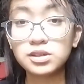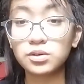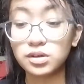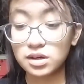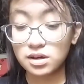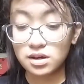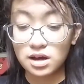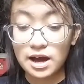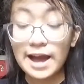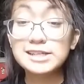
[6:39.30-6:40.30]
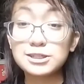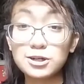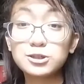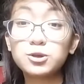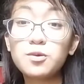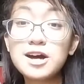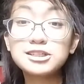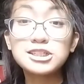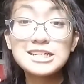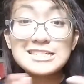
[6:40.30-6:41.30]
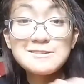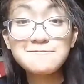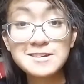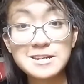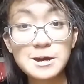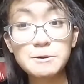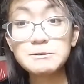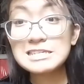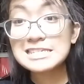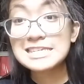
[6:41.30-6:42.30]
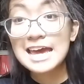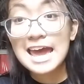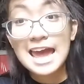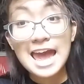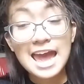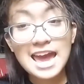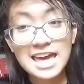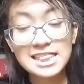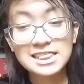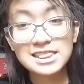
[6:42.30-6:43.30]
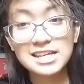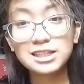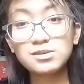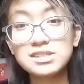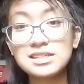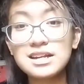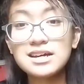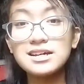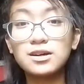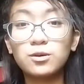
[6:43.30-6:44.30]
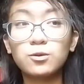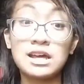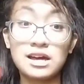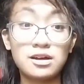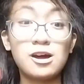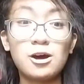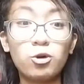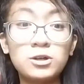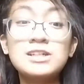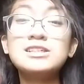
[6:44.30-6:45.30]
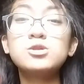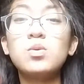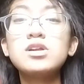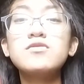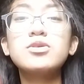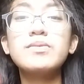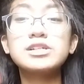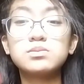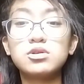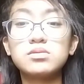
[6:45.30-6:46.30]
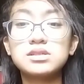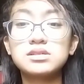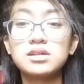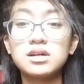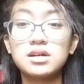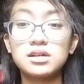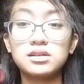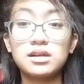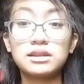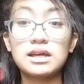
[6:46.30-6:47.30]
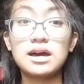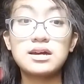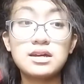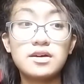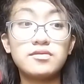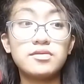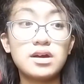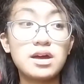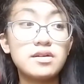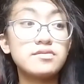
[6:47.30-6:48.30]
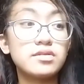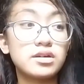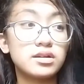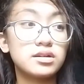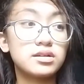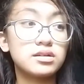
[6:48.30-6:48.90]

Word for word: so I started to watch his videos and it was like it is one of the best moments that I have ever